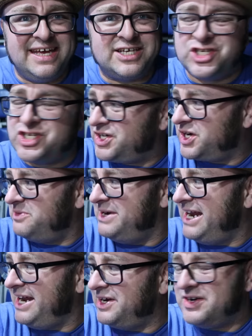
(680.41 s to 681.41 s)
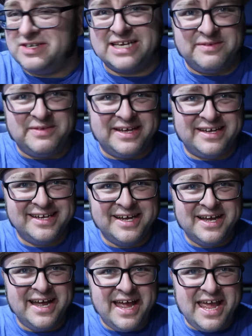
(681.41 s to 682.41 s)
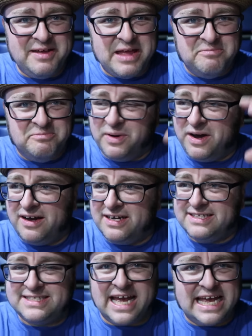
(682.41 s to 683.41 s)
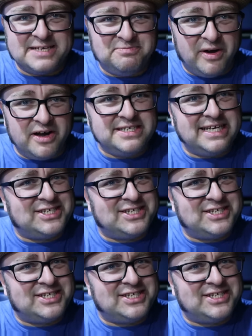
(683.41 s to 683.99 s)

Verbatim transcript: Exterminator is kind of a bugs. I guess bugs